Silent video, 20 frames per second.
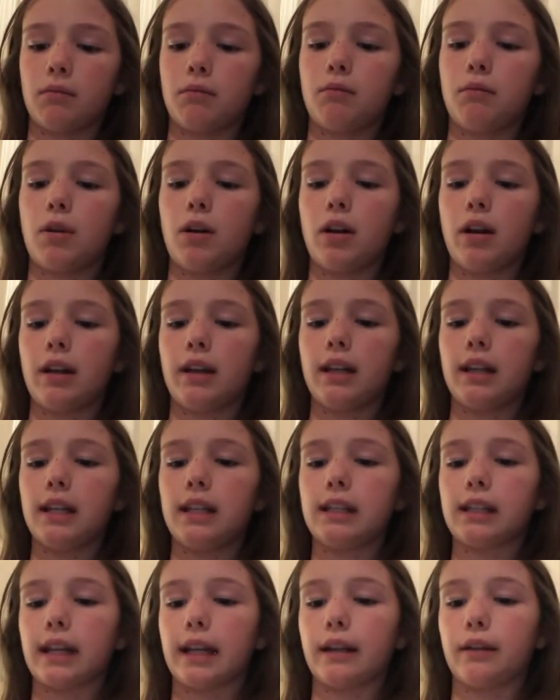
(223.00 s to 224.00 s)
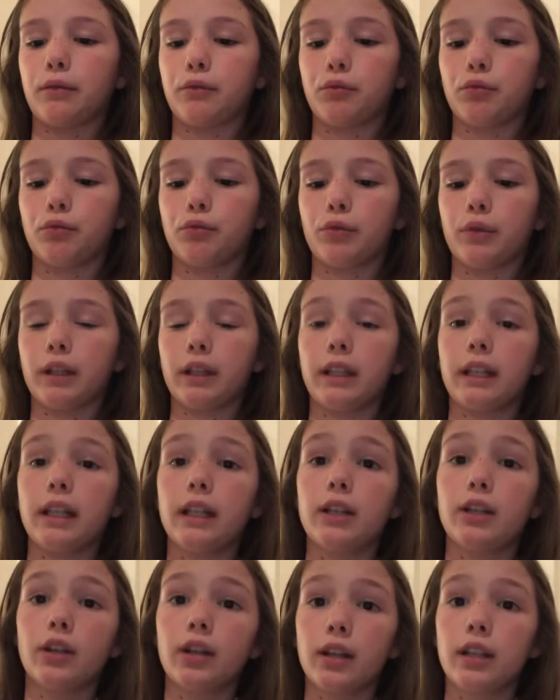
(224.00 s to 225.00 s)
But it's really
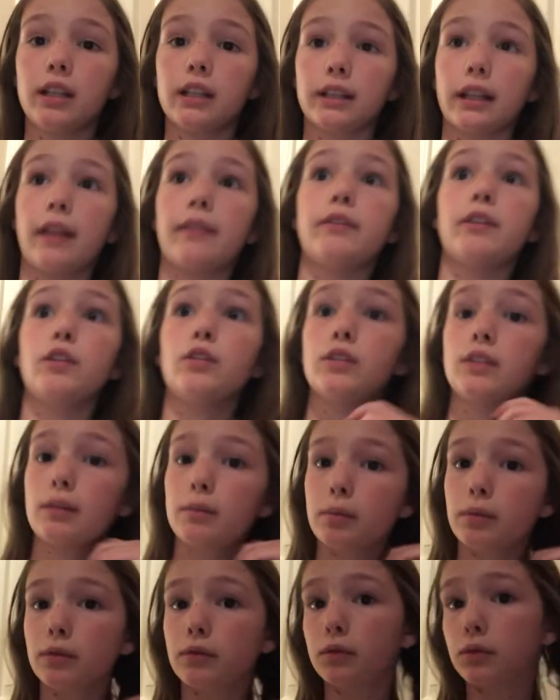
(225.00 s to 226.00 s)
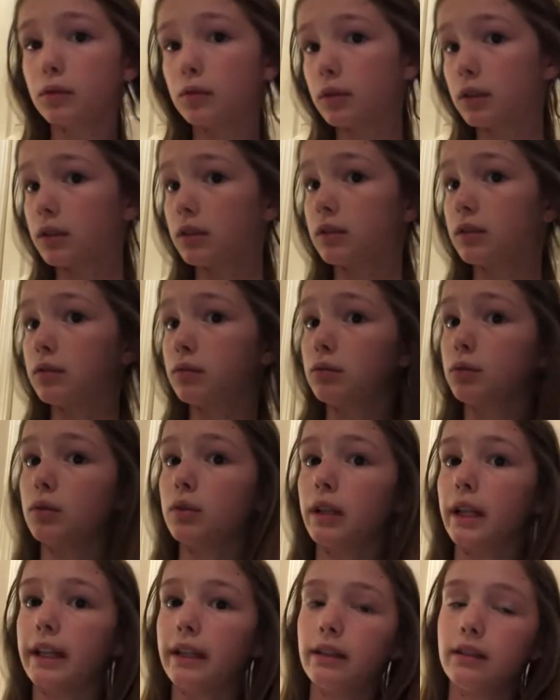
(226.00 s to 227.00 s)
good because I've used it before. Well,
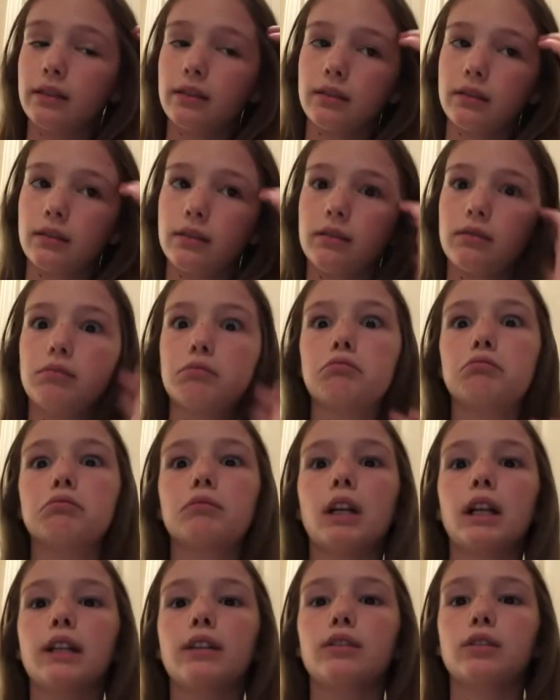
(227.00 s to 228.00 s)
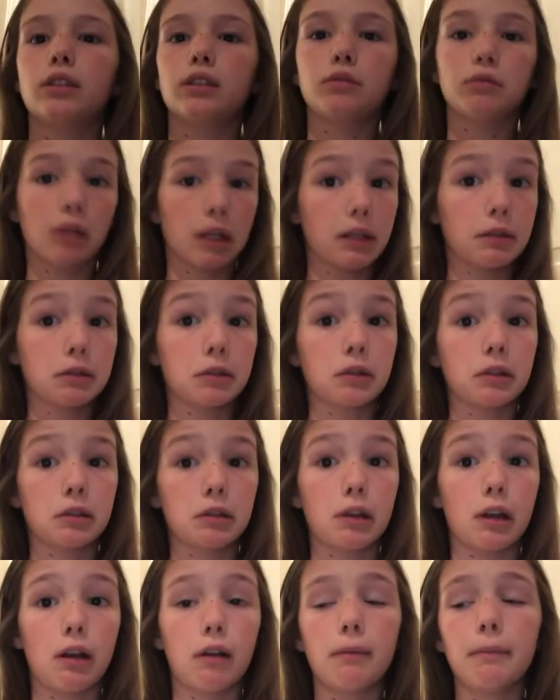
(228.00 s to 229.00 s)
I used it just
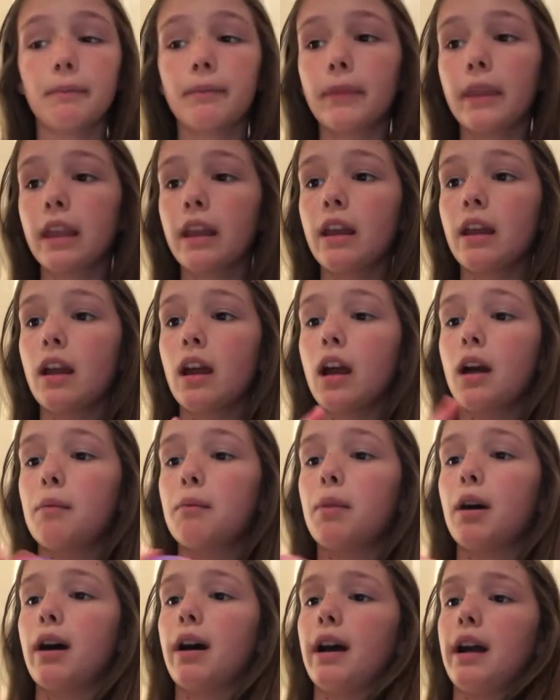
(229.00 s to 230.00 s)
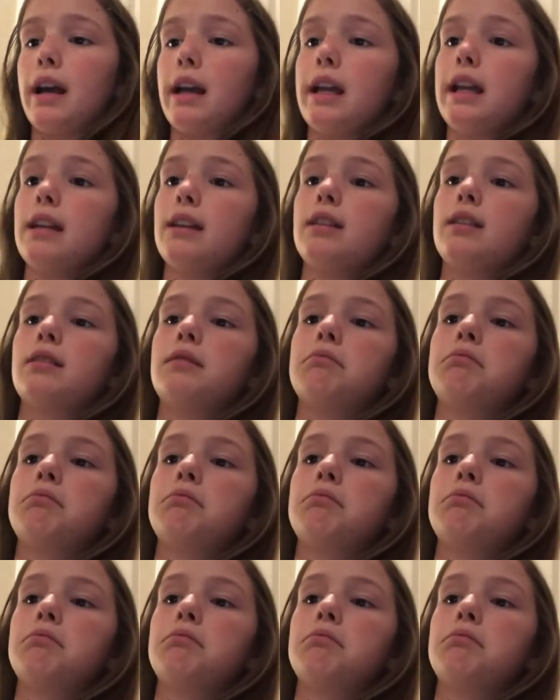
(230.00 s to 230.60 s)
now. But it